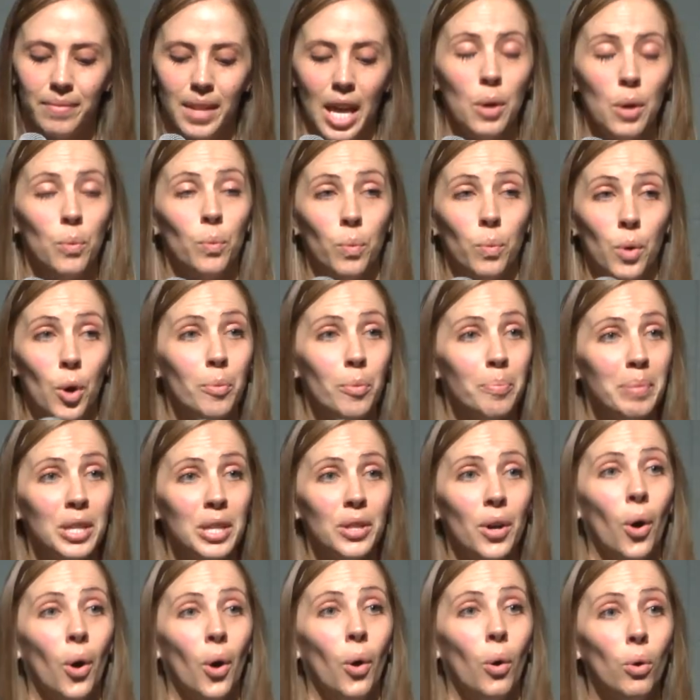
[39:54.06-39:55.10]
It won't be
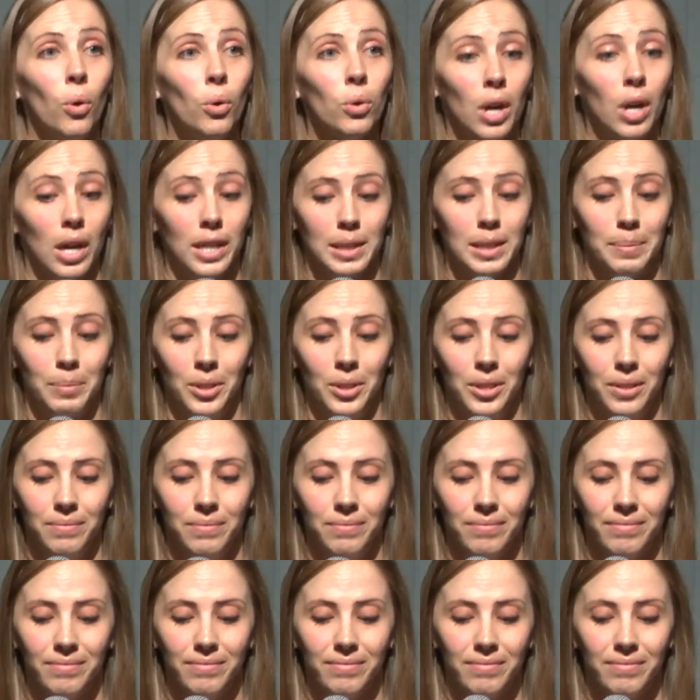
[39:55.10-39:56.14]
the whole
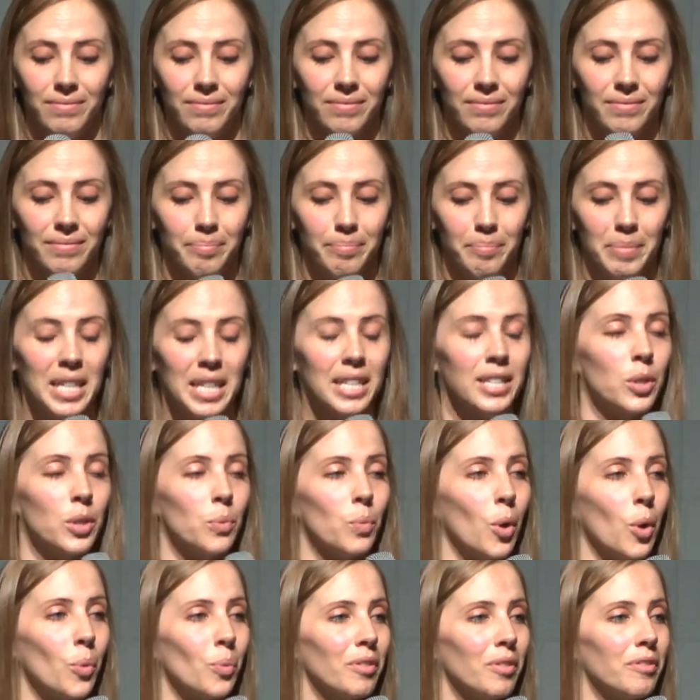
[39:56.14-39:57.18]
gospel because it
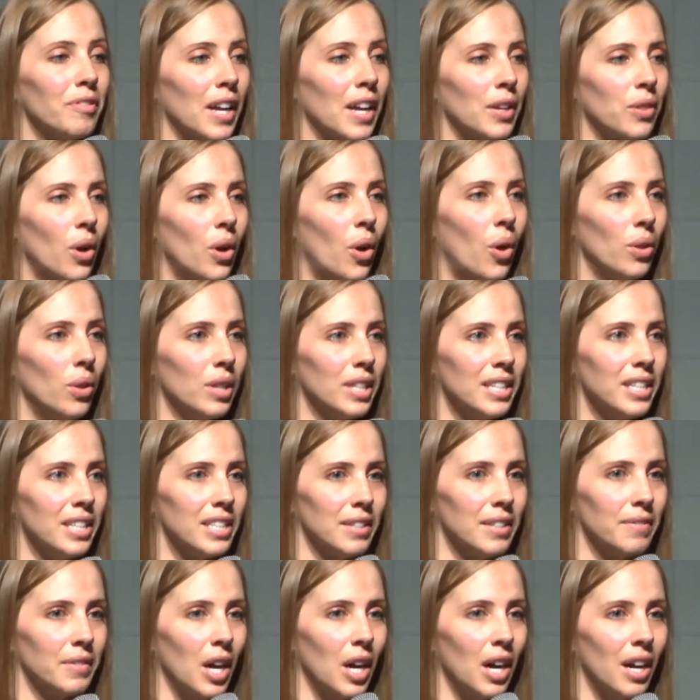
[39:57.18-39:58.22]
won't reflect the holiness
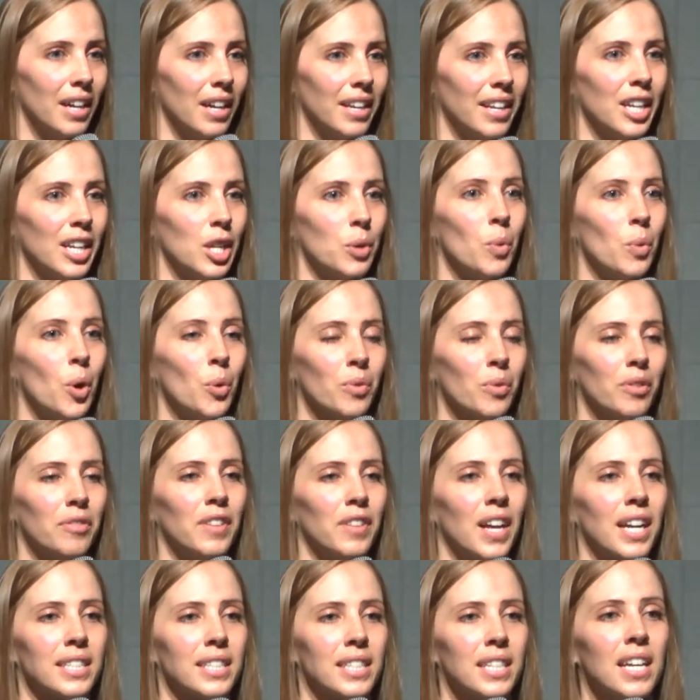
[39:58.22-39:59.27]
of God, and it won't
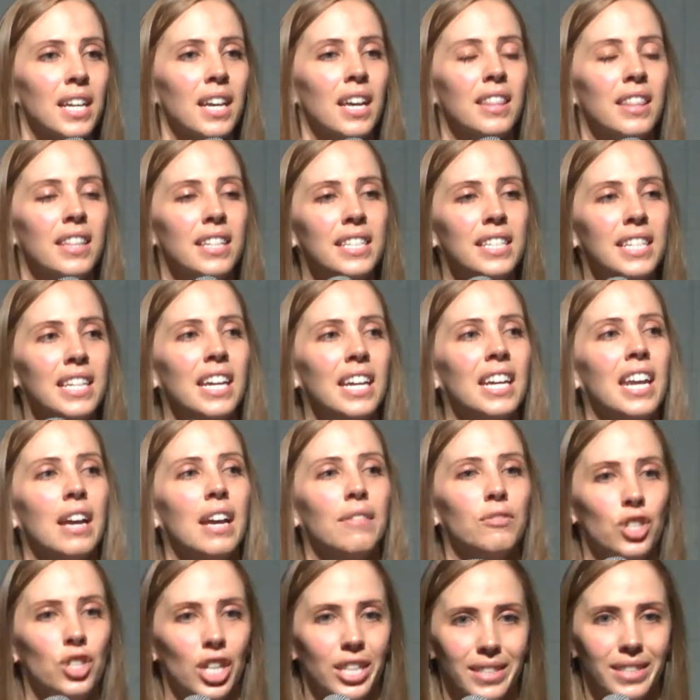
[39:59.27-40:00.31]
reflect the DNA
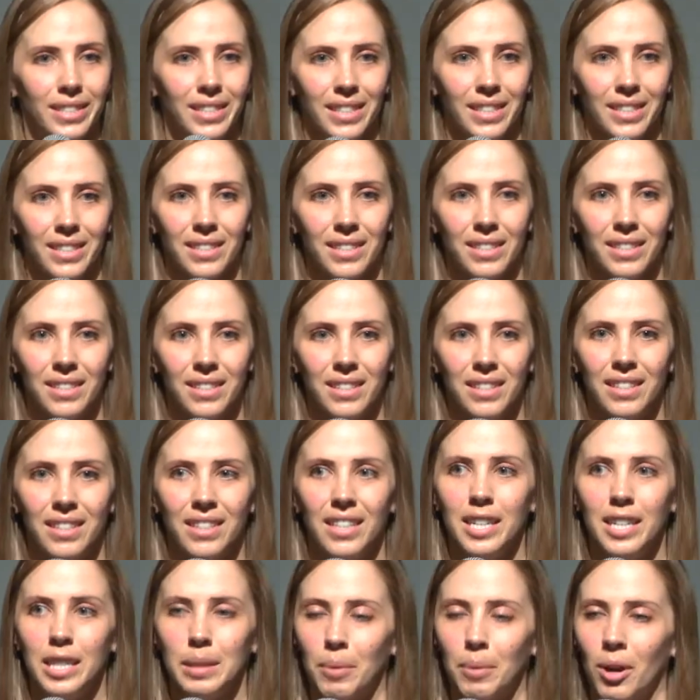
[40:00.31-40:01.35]
of justice
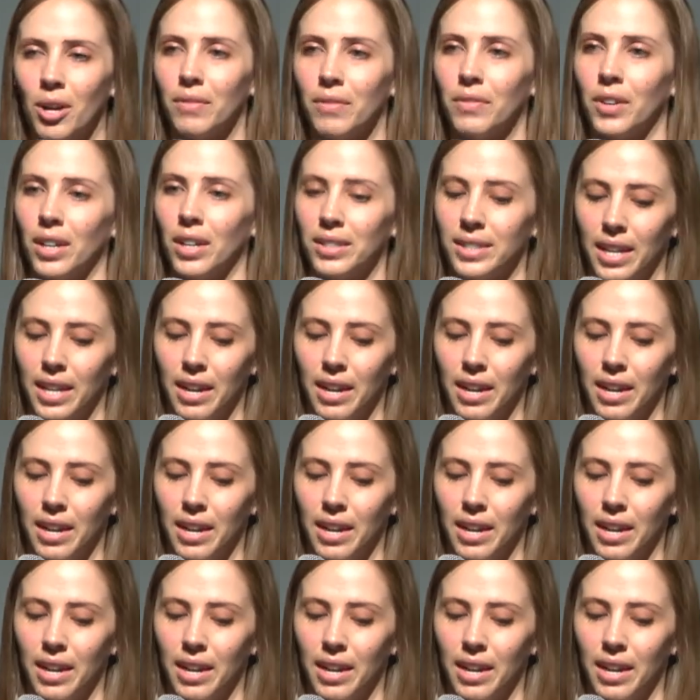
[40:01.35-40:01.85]
that is part of God's